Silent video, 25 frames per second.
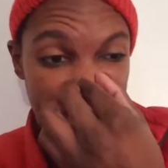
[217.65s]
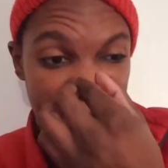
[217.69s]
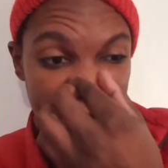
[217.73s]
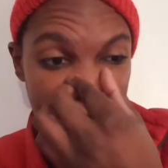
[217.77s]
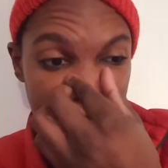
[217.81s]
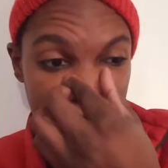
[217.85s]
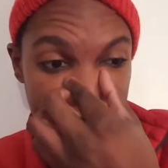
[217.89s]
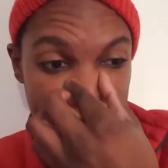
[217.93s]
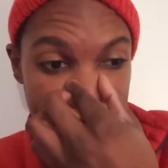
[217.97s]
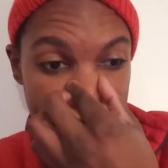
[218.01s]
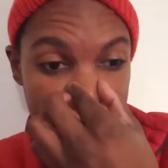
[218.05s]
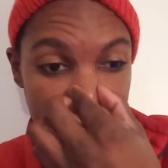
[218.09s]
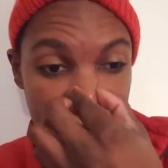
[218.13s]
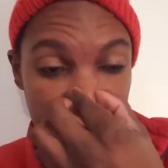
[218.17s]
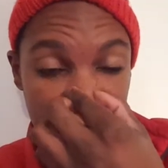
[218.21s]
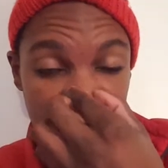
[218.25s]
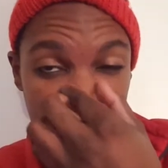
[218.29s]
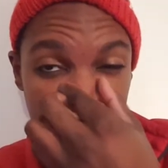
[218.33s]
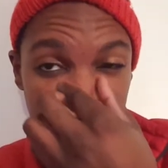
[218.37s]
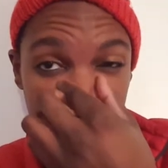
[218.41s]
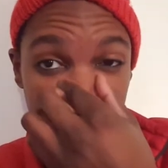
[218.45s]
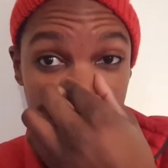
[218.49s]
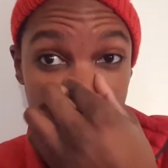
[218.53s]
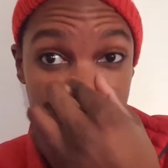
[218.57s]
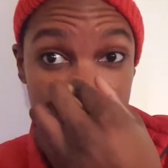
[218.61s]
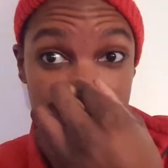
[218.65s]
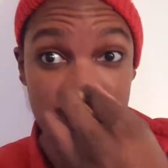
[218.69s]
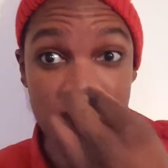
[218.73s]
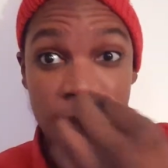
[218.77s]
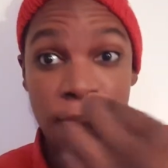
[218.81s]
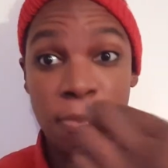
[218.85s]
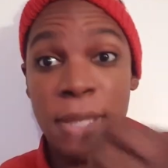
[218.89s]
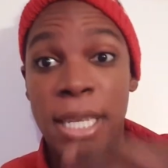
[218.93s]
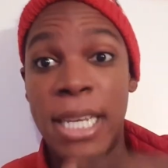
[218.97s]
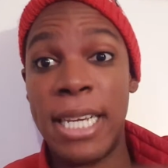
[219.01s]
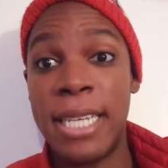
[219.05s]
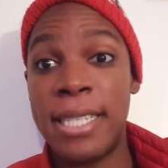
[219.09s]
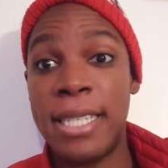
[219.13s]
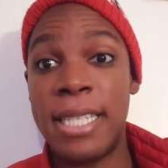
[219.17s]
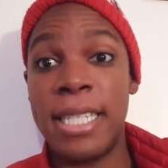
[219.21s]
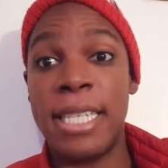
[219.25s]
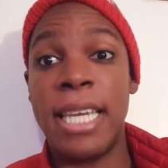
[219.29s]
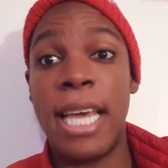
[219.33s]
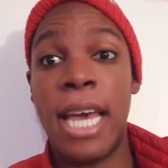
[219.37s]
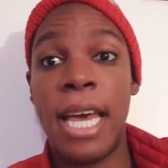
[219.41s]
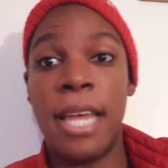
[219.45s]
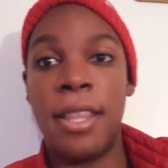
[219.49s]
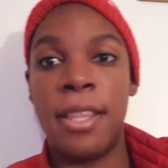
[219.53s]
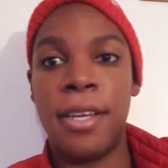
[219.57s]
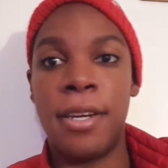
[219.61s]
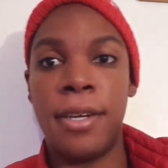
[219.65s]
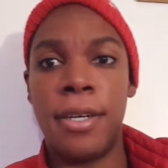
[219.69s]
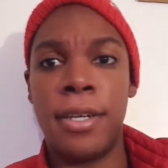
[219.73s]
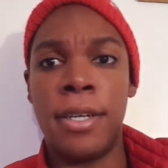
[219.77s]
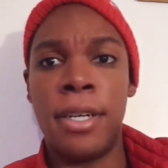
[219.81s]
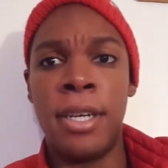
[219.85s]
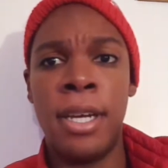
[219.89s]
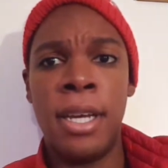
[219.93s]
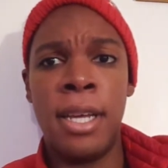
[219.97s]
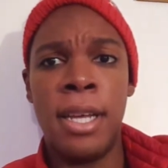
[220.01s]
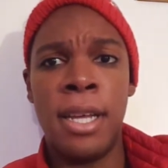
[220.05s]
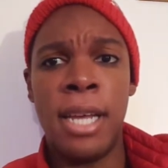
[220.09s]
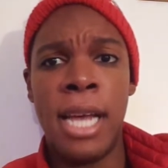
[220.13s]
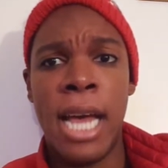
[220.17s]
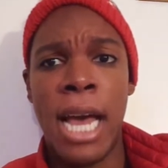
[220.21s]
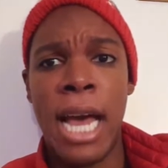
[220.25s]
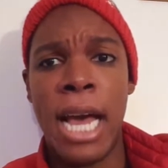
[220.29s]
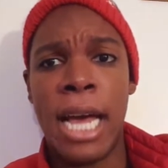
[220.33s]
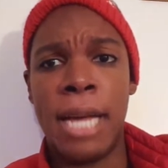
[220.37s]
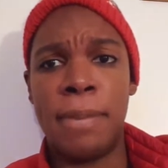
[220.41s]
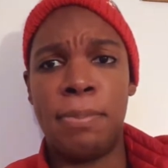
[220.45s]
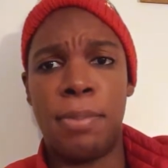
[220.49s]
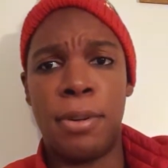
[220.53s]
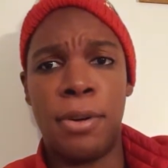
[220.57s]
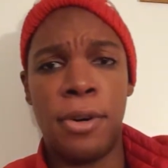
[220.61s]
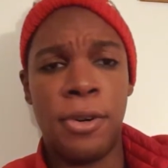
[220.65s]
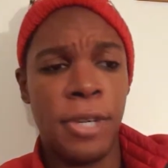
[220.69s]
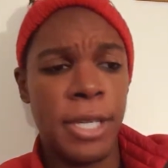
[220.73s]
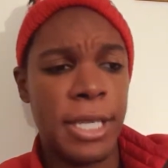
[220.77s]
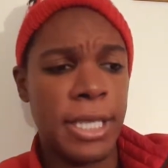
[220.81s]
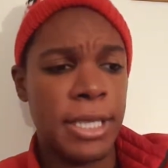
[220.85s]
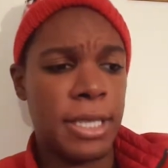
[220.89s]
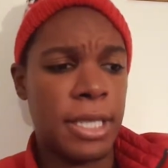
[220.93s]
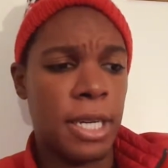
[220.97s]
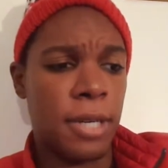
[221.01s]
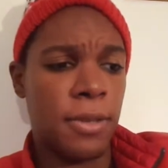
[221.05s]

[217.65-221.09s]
I mean, how their voices blend together at points.